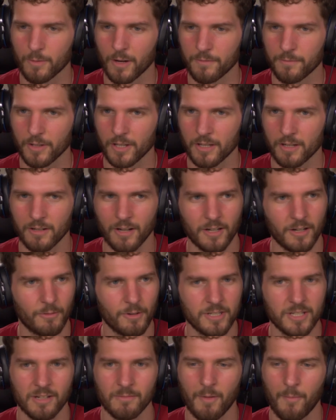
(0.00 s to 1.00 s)
but I feel like you're not
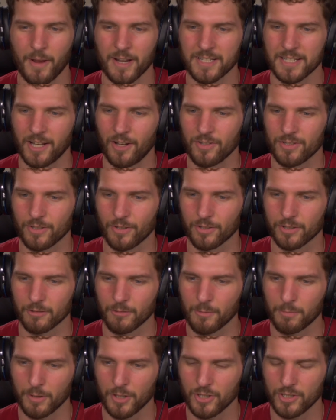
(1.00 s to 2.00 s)
always in MinnMax Council, so
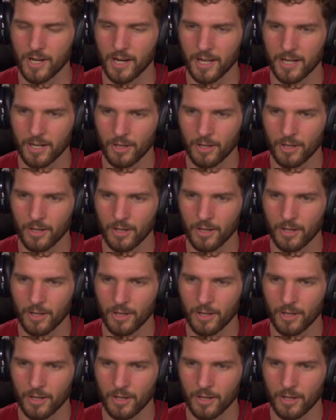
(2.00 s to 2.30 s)
we appreciate it.